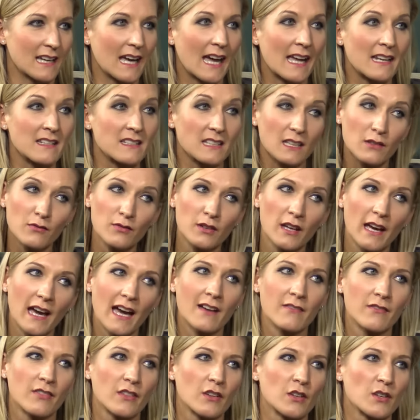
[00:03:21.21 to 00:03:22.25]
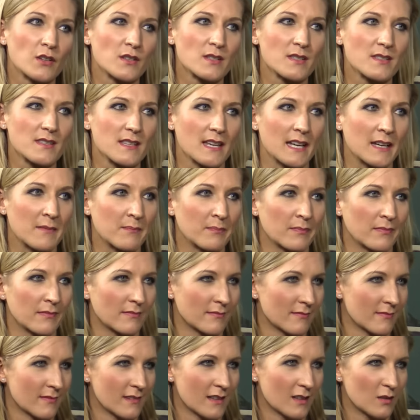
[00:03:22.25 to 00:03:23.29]
And yeah. if you have those um,
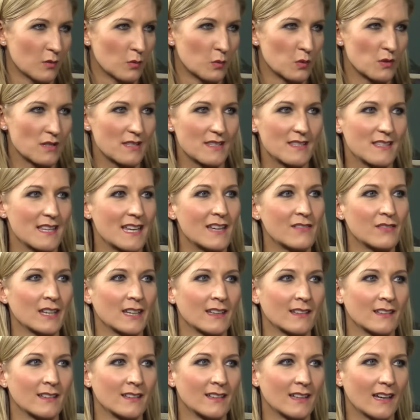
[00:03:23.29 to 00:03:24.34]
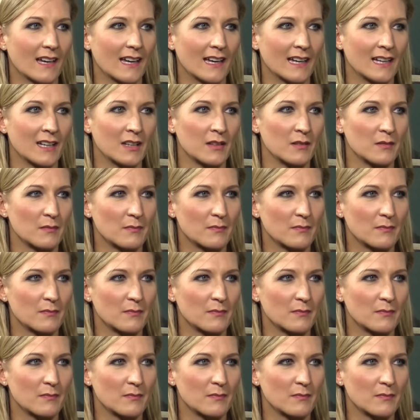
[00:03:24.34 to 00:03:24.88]
water-saving uh,